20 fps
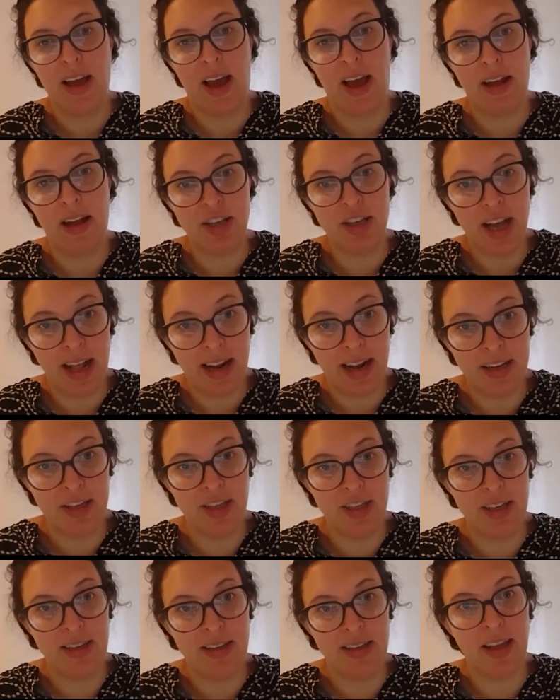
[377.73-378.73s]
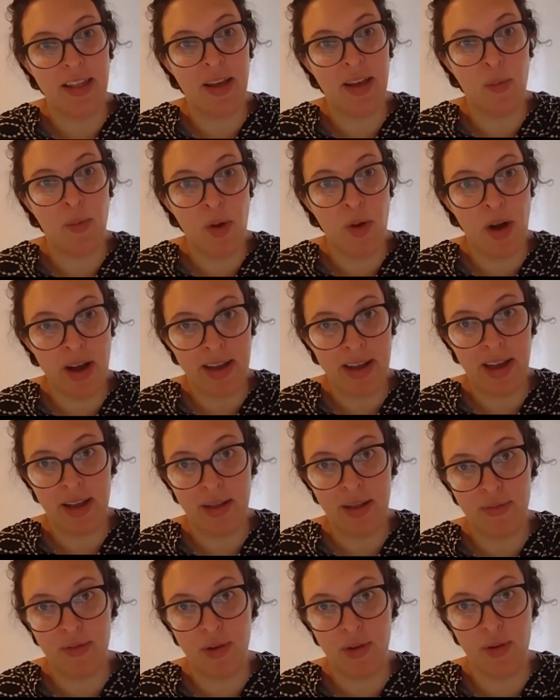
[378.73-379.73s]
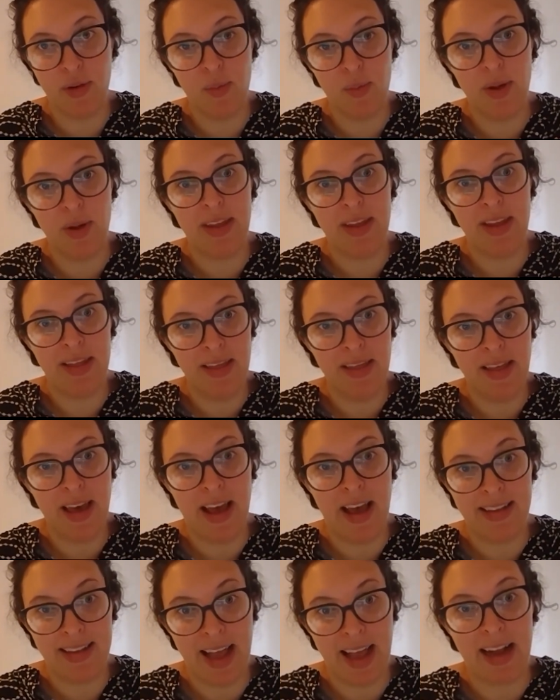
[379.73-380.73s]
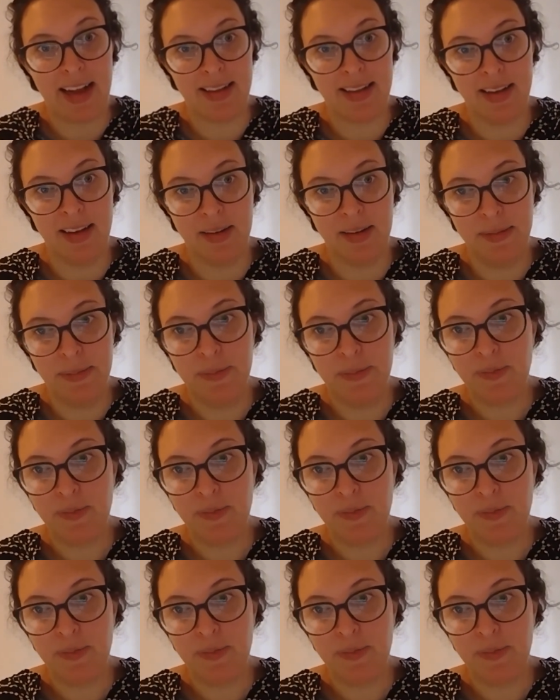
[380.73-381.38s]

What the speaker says: and challenges that they're working through within their sector.